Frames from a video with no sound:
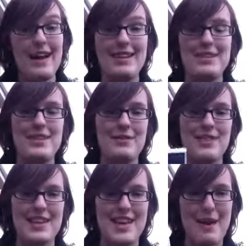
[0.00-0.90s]
And I was
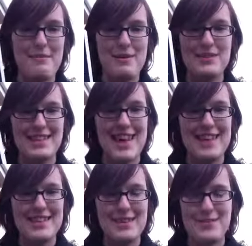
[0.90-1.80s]
like, yeah, it was there.
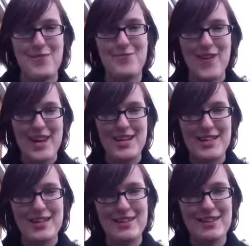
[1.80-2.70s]
So
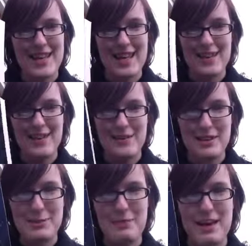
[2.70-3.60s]
fate said I
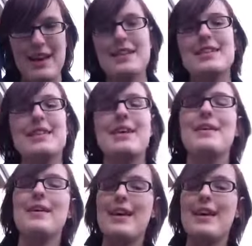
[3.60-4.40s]
must buy it. So